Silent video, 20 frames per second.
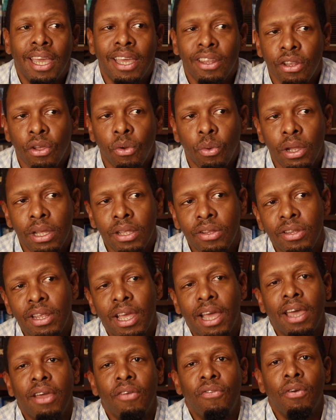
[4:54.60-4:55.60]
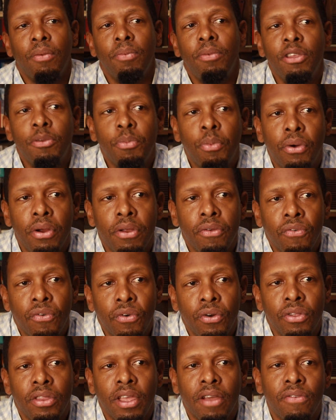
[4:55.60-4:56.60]
As a quick aside, from this point
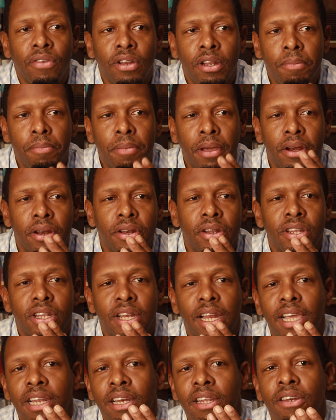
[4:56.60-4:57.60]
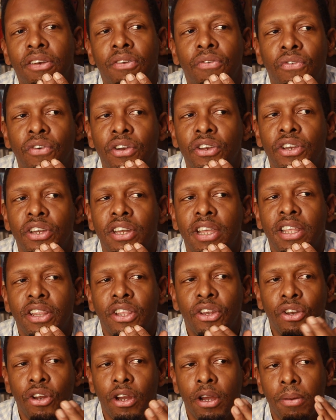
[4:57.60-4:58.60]
forth, I feel it better to slightly differentiate
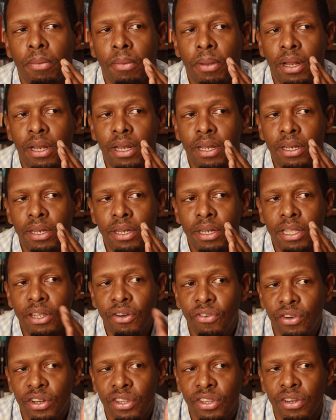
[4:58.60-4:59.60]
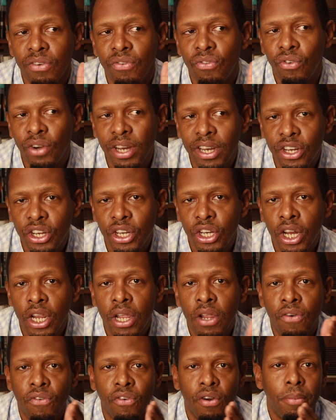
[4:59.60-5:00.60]
the term literacy-rich
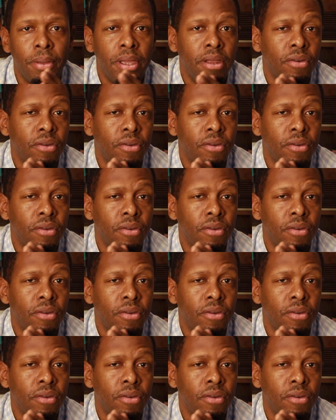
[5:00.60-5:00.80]
from